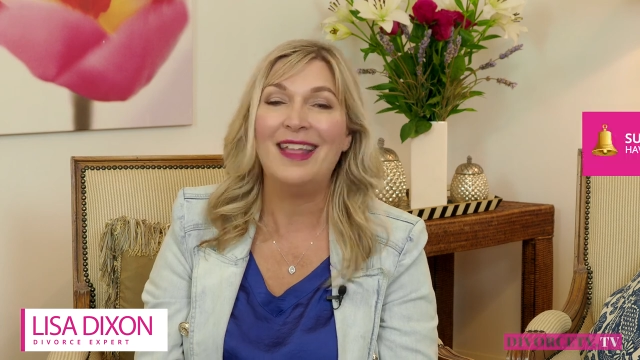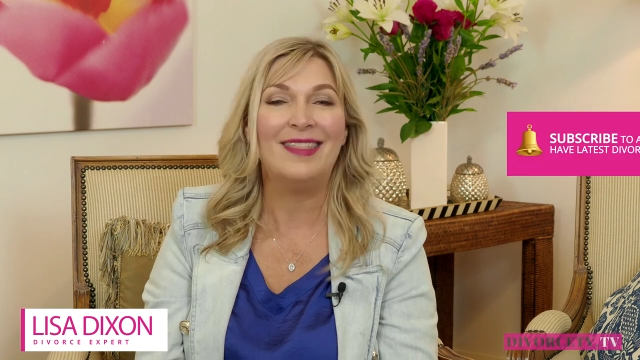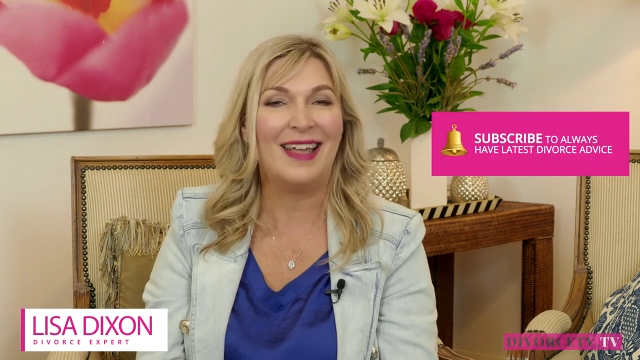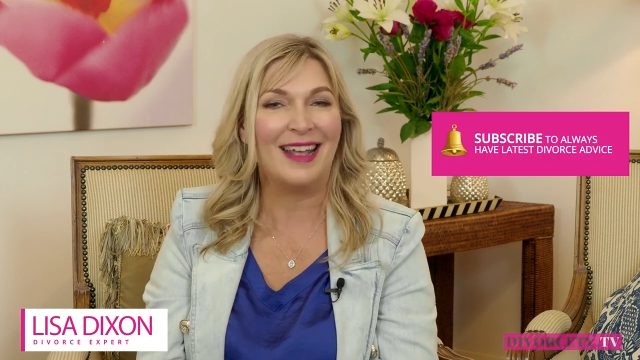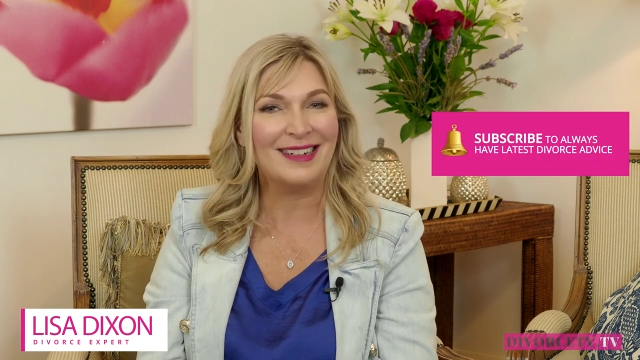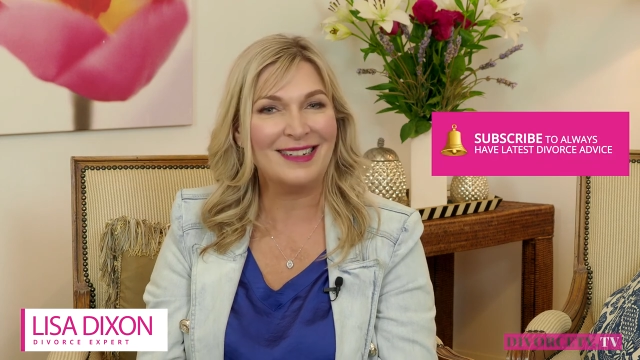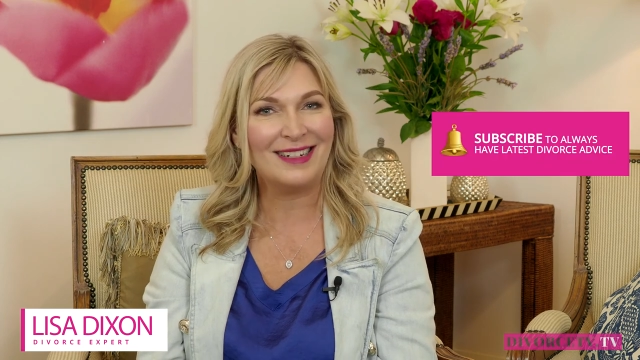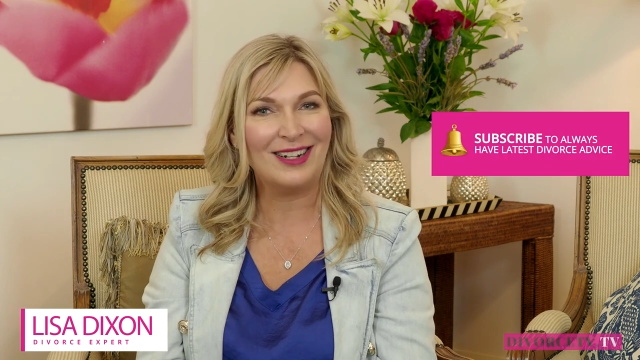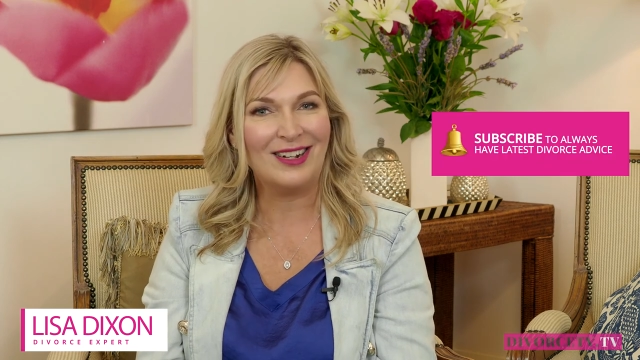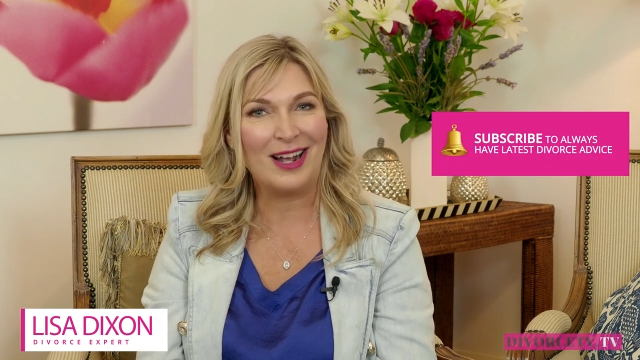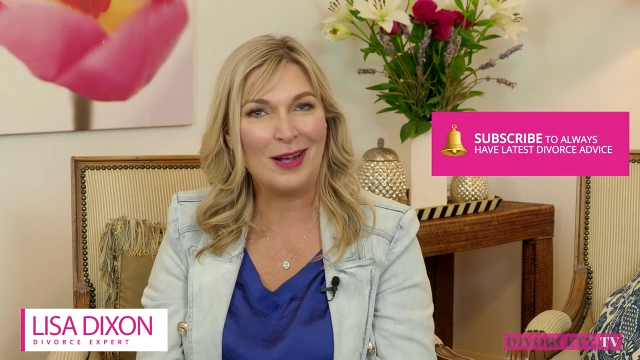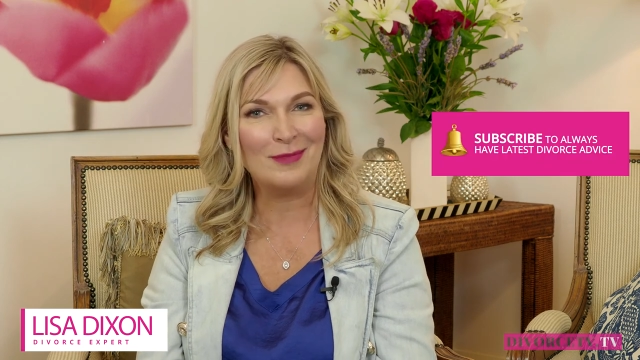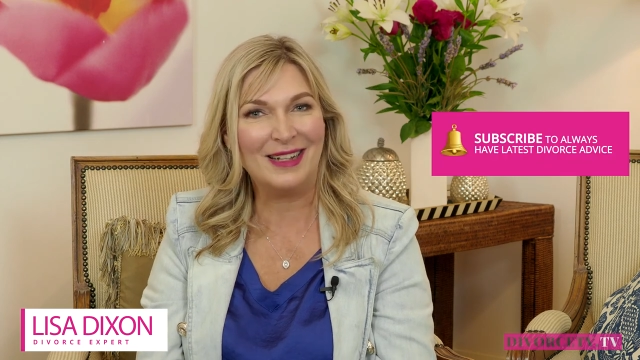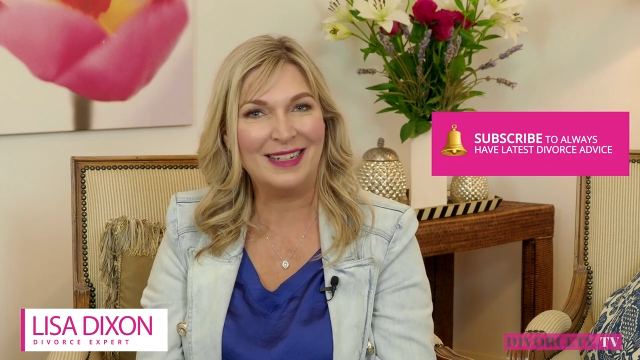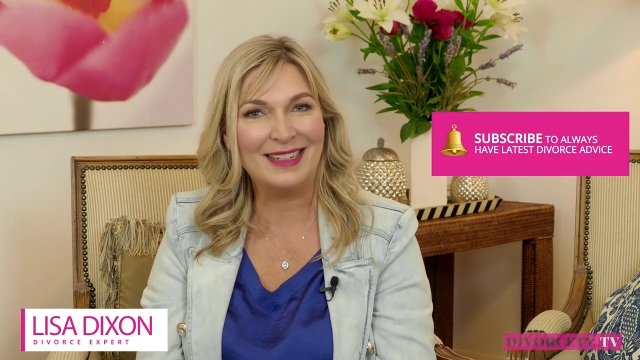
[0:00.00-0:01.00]
Thanks a lot.
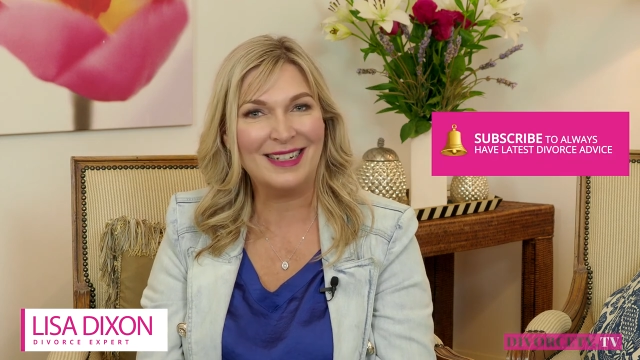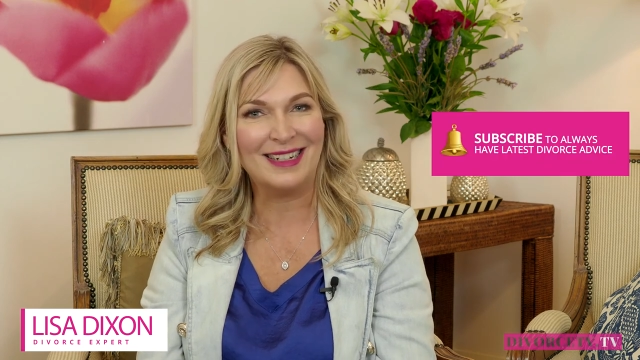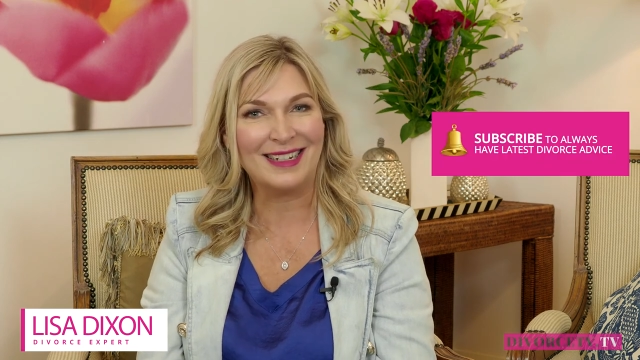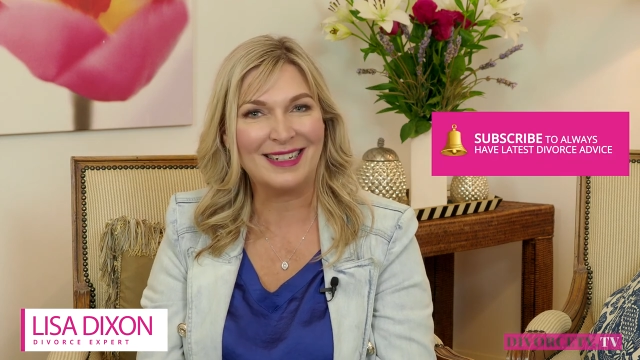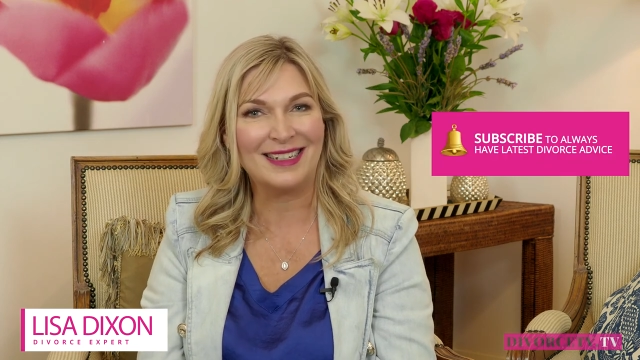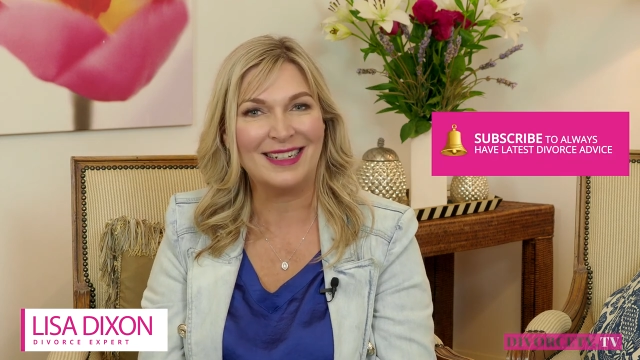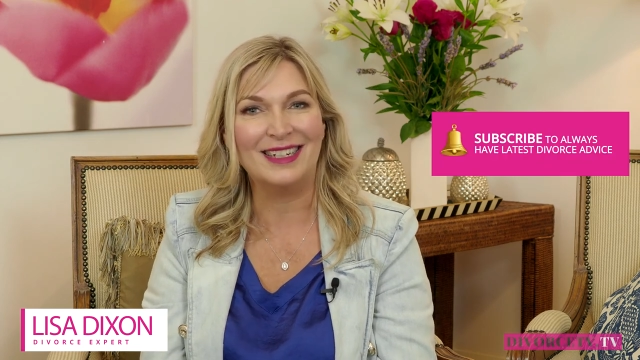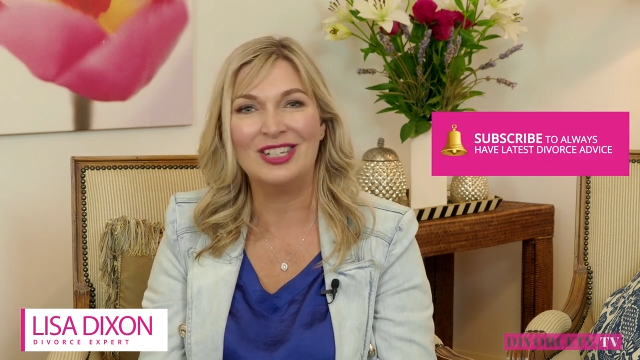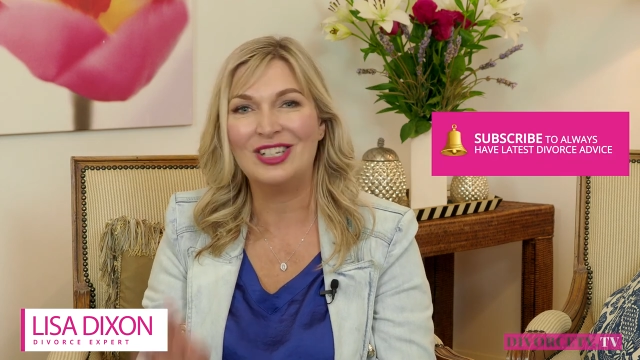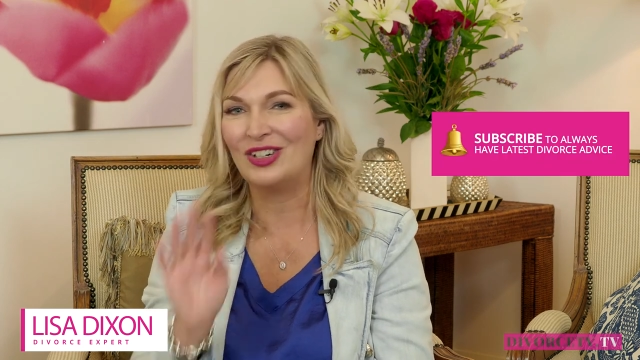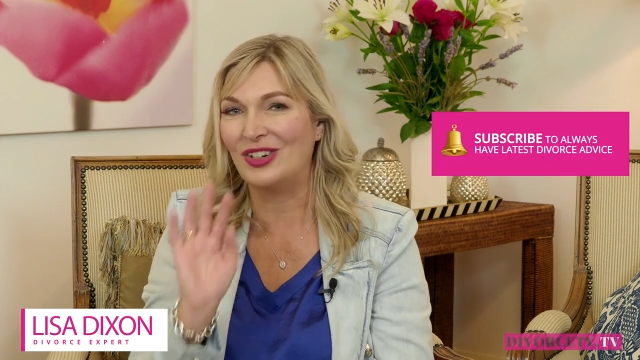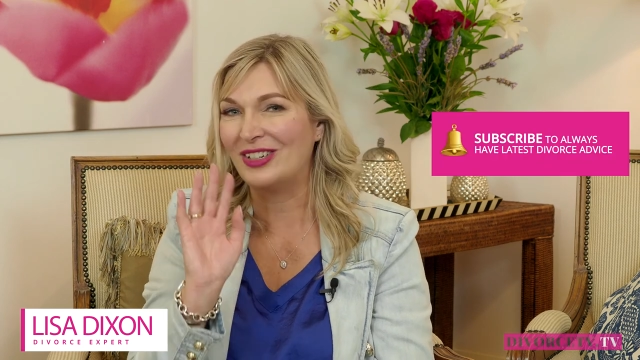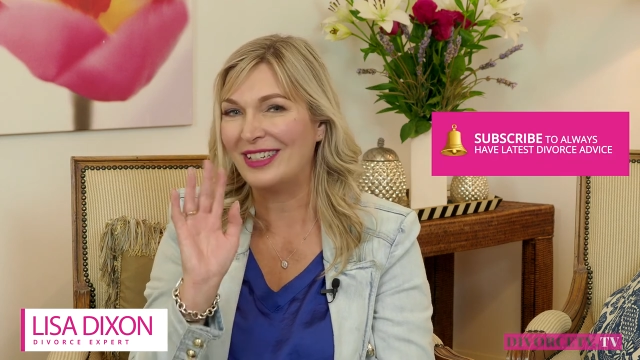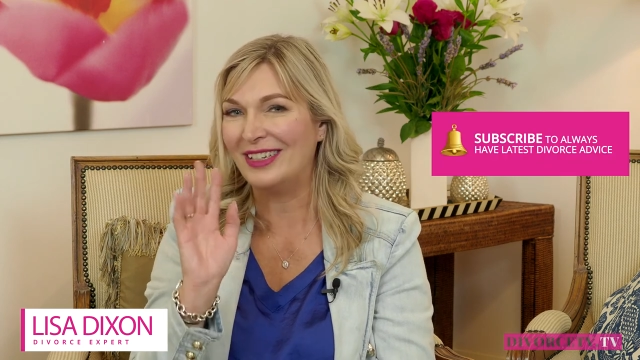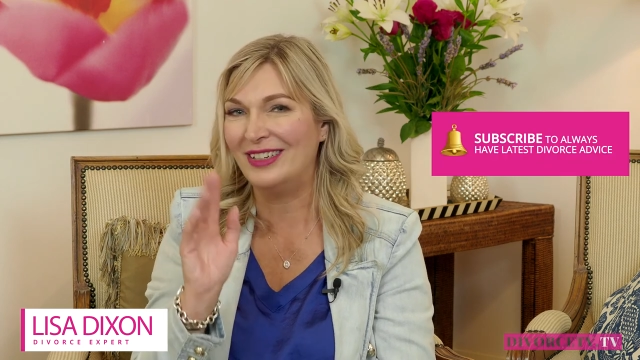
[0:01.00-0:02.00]
I'm Lisa Dixon.
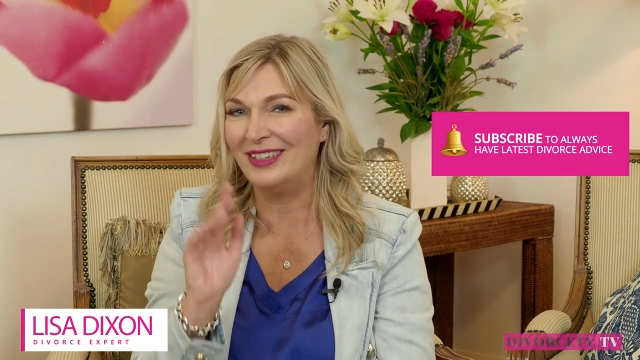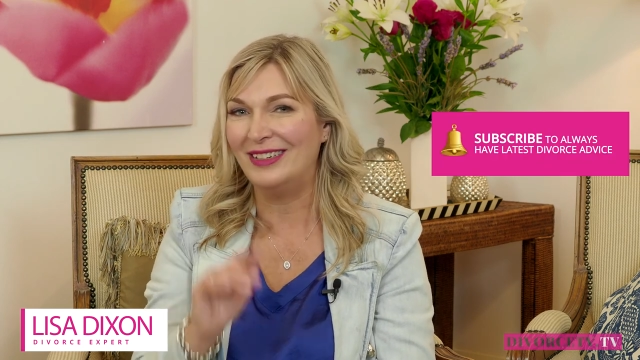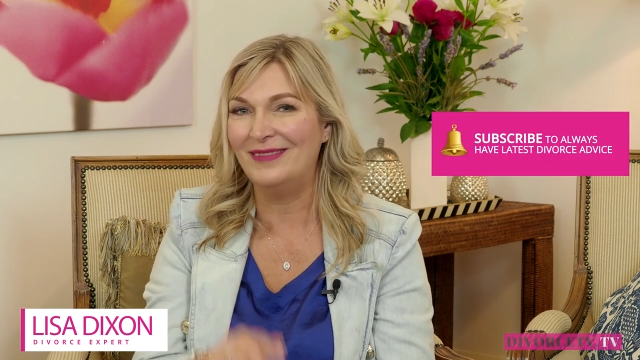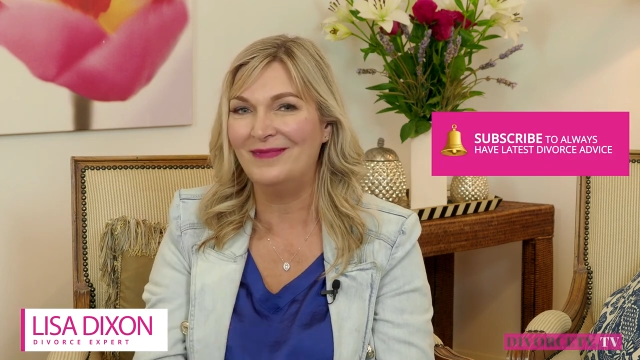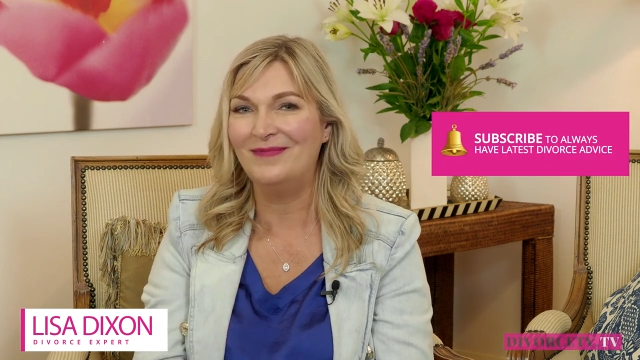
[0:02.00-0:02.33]
Talk soon.